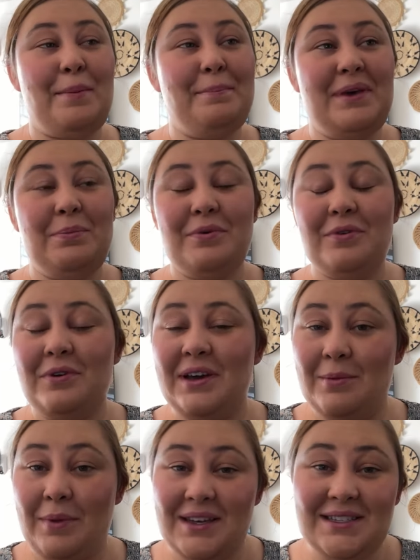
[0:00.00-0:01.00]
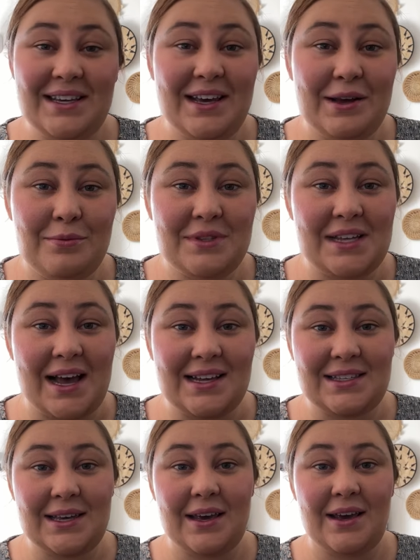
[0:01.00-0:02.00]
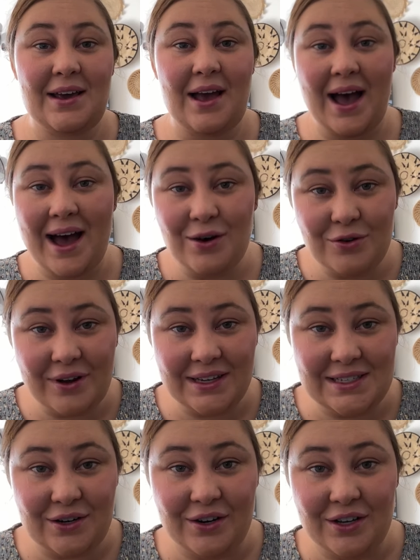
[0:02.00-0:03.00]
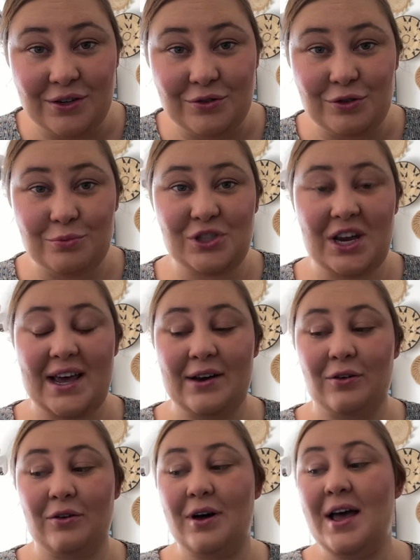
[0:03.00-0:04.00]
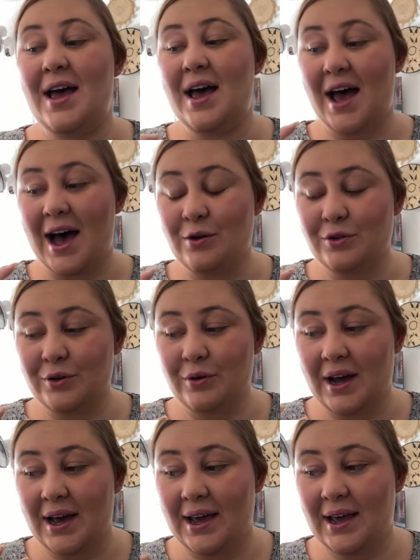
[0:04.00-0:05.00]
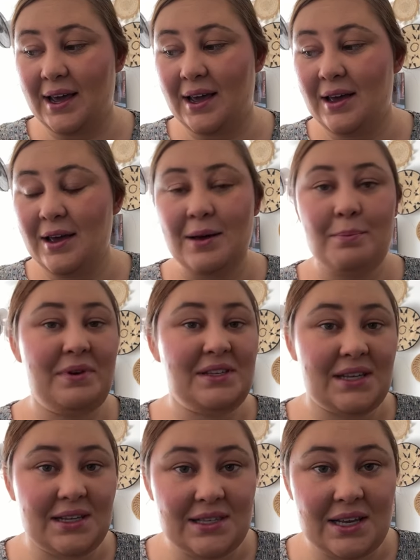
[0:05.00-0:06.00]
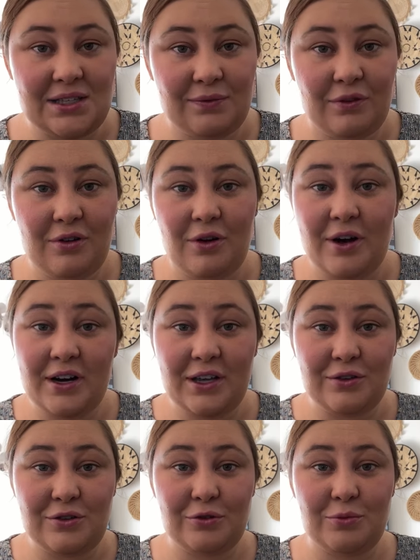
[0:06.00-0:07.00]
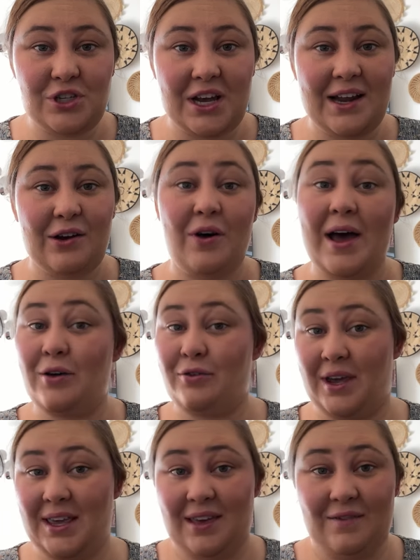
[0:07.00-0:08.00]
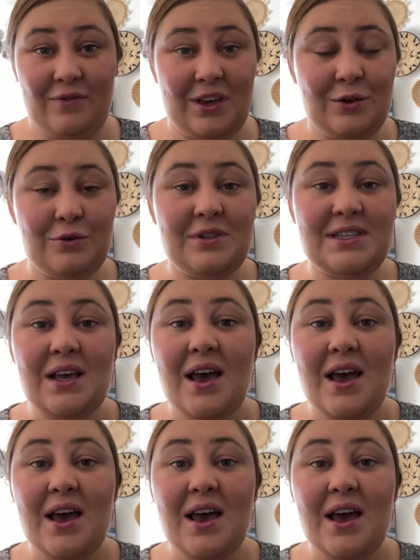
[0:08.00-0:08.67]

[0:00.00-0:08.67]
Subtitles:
People in my DMs asking, how do I start a YouTube channel? How do I be successful on a YouTube channel? How do I get views?